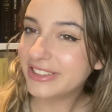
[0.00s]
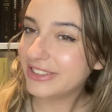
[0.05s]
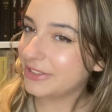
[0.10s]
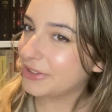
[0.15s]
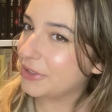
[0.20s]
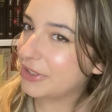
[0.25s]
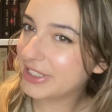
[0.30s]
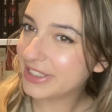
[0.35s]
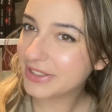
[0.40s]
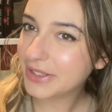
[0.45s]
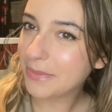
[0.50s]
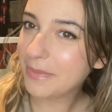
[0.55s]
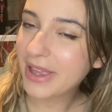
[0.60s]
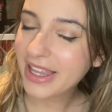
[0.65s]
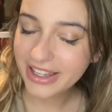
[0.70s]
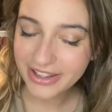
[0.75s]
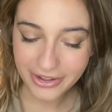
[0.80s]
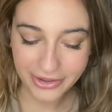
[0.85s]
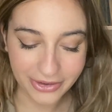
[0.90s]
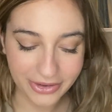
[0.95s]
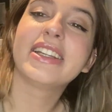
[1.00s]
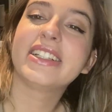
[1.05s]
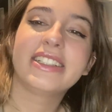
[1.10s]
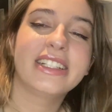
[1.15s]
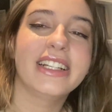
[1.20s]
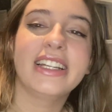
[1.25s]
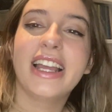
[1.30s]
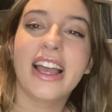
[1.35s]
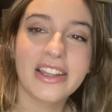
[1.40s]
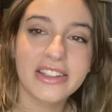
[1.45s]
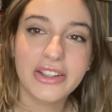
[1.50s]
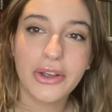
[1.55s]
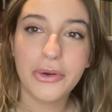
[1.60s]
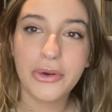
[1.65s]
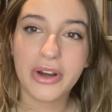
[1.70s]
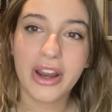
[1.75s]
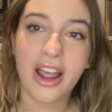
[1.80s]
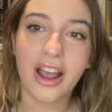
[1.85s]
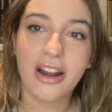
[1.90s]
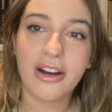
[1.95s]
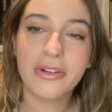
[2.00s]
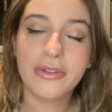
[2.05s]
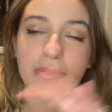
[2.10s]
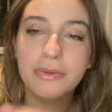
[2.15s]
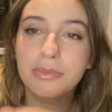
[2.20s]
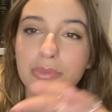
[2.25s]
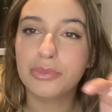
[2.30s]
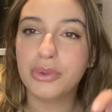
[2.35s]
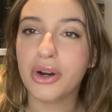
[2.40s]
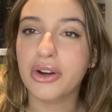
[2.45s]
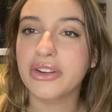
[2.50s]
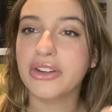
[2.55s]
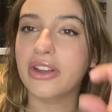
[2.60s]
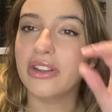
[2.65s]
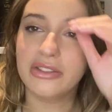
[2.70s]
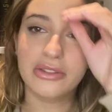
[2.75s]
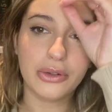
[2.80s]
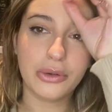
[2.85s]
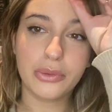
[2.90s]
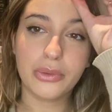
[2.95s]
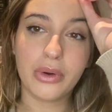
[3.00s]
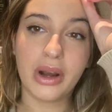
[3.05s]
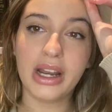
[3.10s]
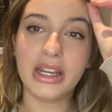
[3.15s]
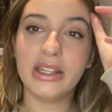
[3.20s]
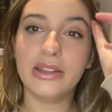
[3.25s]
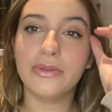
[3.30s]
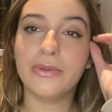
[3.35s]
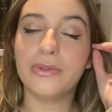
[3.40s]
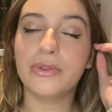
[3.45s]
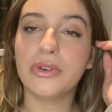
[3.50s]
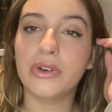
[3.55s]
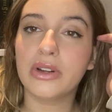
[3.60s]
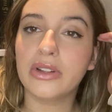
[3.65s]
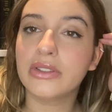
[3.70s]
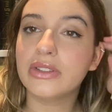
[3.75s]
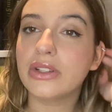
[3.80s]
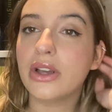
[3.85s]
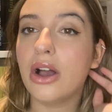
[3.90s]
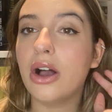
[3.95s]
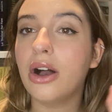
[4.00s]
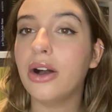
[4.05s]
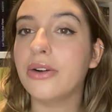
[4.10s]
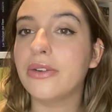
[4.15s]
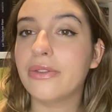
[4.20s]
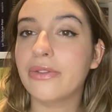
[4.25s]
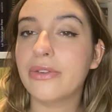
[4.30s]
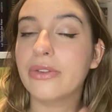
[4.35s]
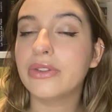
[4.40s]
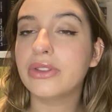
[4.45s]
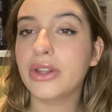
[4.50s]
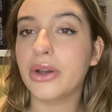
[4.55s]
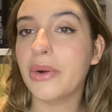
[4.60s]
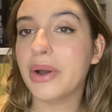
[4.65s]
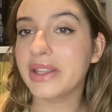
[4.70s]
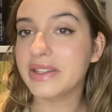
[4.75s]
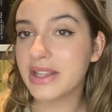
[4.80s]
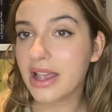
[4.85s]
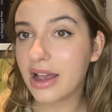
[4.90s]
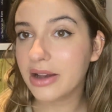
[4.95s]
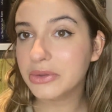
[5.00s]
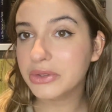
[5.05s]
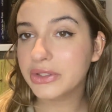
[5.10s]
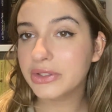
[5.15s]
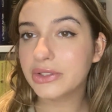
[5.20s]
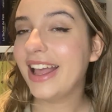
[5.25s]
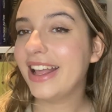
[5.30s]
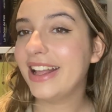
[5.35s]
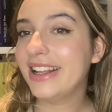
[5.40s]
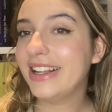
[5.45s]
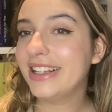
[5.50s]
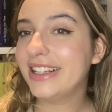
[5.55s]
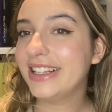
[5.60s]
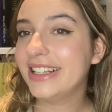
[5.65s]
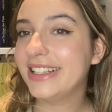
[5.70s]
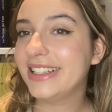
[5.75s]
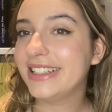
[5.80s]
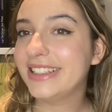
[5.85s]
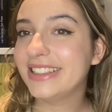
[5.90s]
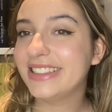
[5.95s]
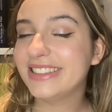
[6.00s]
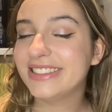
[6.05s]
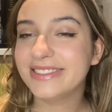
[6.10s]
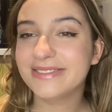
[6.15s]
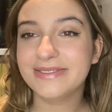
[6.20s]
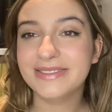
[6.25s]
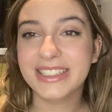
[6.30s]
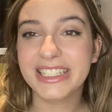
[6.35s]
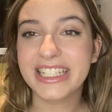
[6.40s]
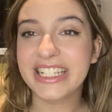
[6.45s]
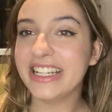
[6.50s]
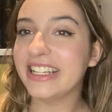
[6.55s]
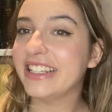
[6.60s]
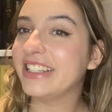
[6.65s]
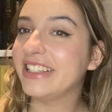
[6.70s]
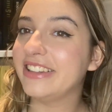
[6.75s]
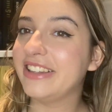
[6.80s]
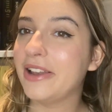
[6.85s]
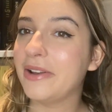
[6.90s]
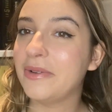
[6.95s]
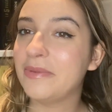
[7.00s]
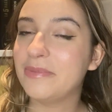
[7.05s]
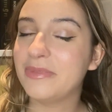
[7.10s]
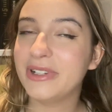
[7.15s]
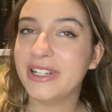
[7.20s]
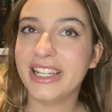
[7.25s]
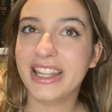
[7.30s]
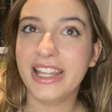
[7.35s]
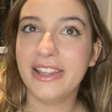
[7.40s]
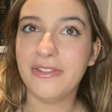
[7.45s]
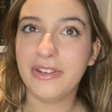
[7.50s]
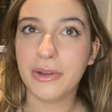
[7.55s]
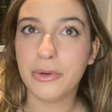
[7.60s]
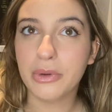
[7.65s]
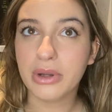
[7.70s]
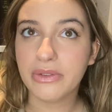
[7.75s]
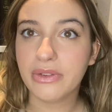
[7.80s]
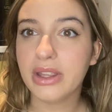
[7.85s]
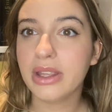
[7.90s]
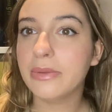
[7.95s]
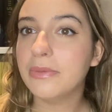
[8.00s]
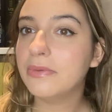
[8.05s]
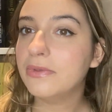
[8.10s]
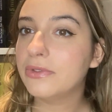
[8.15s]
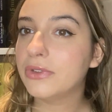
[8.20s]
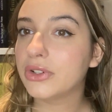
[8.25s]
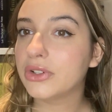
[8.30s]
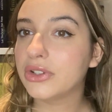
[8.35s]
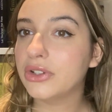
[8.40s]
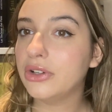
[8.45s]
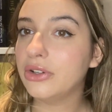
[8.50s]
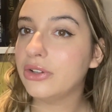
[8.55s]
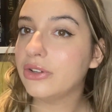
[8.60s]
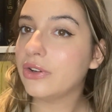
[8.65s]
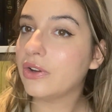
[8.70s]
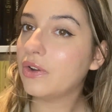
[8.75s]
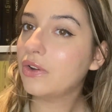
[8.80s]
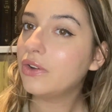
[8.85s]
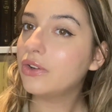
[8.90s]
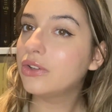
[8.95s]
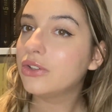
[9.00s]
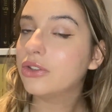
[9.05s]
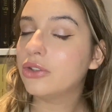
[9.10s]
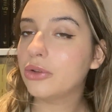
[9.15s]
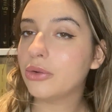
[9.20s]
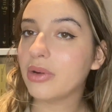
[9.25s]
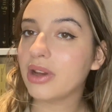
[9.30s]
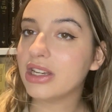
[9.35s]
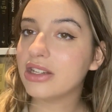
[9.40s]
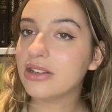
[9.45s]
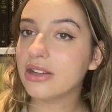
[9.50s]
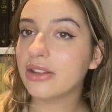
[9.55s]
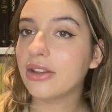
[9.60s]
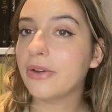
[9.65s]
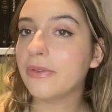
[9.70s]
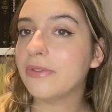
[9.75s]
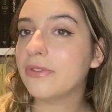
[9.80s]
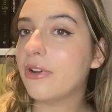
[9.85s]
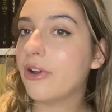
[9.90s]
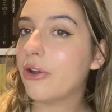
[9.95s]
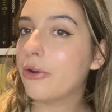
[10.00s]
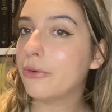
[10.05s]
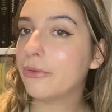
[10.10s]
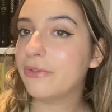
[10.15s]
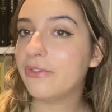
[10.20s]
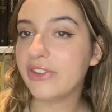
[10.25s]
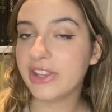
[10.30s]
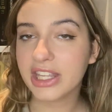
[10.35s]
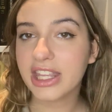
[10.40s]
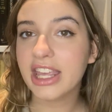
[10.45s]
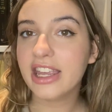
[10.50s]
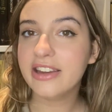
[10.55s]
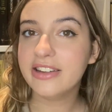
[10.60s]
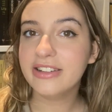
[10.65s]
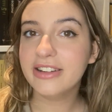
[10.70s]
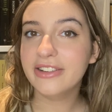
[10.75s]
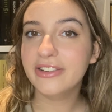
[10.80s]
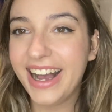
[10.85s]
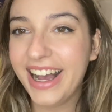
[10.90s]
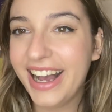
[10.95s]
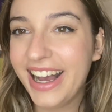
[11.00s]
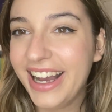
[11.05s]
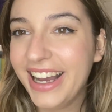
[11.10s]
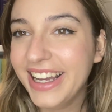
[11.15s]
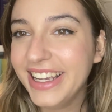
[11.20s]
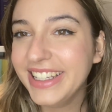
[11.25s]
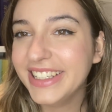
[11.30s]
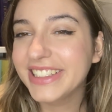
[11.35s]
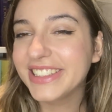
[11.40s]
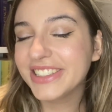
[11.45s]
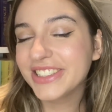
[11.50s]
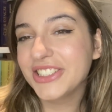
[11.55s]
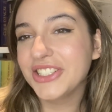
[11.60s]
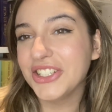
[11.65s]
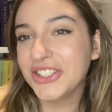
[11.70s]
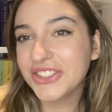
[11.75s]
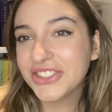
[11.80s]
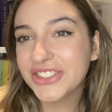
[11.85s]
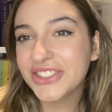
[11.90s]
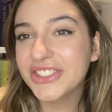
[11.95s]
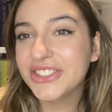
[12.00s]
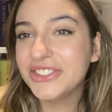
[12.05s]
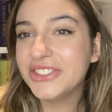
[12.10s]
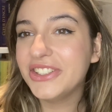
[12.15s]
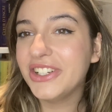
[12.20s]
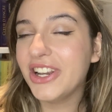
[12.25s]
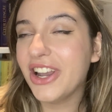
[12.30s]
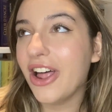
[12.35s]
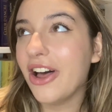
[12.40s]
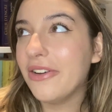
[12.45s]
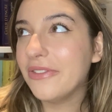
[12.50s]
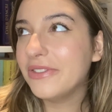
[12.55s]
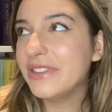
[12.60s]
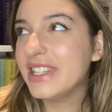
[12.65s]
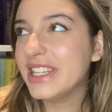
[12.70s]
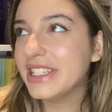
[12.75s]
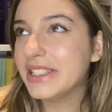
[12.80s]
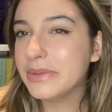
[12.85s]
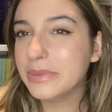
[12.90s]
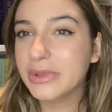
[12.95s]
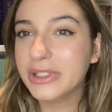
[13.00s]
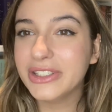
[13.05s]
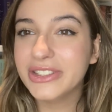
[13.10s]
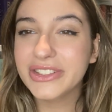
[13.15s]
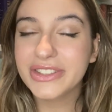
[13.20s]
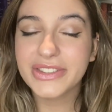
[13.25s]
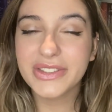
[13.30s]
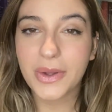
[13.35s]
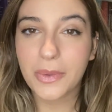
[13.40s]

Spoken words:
who is the main girl, she had her car broke down right in front of Noah's house and she ended up living with him for the duration of her vacation. I just love this book so